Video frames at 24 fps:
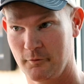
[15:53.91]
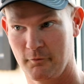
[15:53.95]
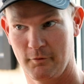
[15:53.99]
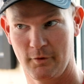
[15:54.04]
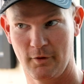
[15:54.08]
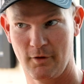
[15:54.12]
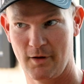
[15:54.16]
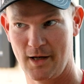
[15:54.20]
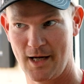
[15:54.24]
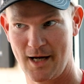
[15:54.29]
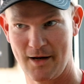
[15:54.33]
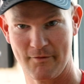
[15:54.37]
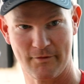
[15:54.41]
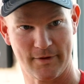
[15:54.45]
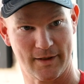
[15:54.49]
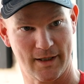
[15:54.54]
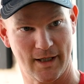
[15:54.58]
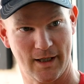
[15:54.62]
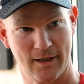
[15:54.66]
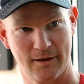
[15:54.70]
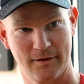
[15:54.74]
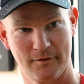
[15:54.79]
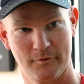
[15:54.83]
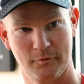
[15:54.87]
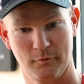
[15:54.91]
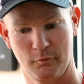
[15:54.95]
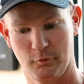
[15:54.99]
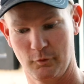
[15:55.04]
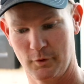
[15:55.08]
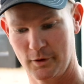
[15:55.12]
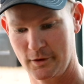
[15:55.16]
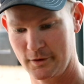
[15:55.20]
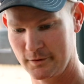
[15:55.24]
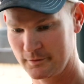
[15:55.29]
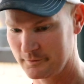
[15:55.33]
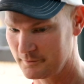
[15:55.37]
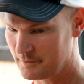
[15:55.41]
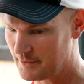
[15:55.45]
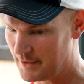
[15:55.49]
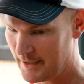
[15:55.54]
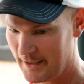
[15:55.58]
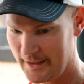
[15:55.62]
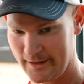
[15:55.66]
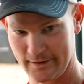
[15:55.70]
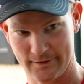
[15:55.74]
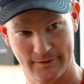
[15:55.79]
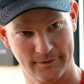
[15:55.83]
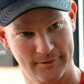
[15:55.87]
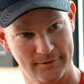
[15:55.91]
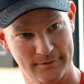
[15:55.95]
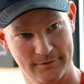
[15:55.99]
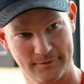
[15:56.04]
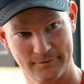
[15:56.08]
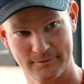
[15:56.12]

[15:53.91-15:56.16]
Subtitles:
We don't have that. Hey,